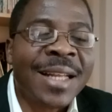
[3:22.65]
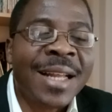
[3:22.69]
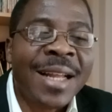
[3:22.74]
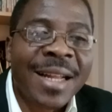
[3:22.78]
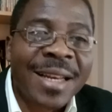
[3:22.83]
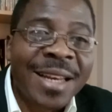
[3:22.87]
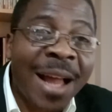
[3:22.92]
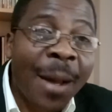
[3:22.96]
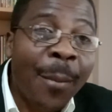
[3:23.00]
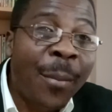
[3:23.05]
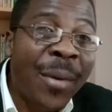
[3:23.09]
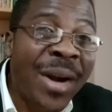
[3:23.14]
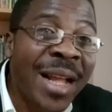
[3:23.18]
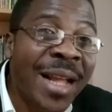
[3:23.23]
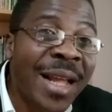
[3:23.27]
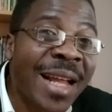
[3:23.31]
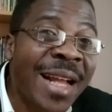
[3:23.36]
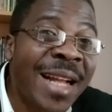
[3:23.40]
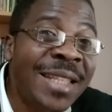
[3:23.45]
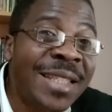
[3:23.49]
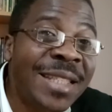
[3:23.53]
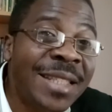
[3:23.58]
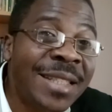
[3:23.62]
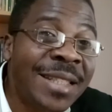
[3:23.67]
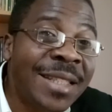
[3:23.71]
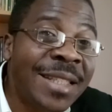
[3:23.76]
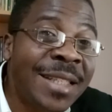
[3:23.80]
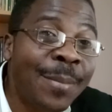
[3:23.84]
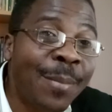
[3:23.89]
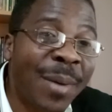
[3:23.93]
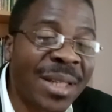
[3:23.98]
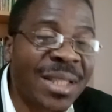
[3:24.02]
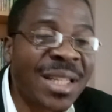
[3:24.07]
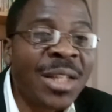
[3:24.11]
that bring
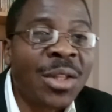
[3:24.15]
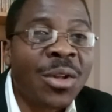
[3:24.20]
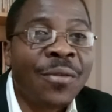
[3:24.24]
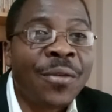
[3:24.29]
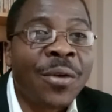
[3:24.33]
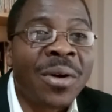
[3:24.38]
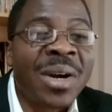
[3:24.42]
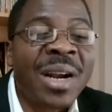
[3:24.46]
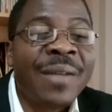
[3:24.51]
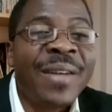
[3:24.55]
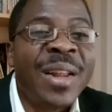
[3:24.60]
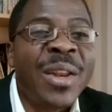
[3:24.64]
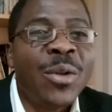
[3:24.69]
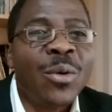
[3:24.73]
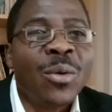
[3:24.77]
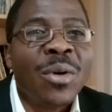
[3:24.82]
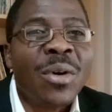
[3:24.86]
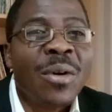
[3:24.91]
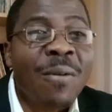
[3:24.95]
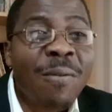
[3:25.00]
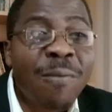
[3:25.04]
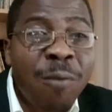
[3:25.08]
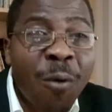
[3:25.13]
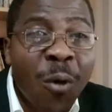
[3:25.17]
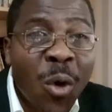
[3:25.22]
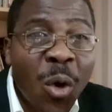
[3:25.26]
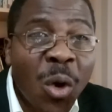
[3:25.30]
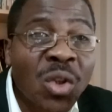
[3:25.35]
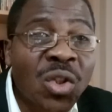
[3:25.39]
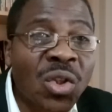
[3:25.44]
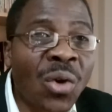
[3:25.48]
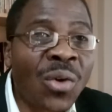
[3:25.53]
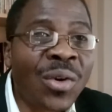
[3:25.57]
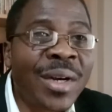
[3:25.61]
80% of your revenue,
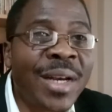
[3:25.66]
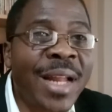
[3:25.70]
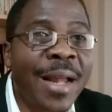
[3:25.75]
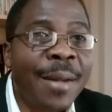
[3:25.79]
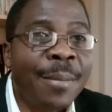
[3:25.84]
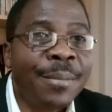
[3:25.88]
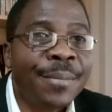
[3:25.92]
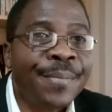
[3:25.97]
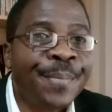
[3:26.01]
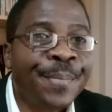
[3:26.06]
focus on them.